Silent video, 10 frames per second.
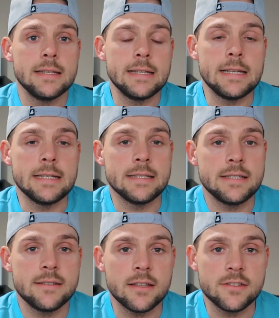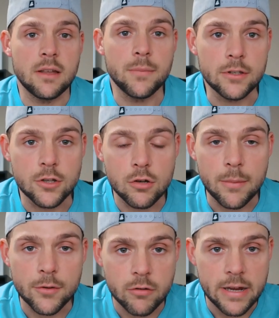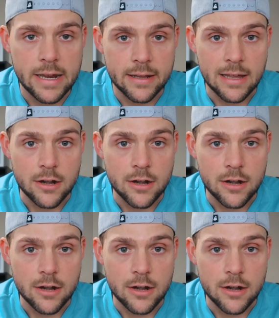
is something new I'm creating.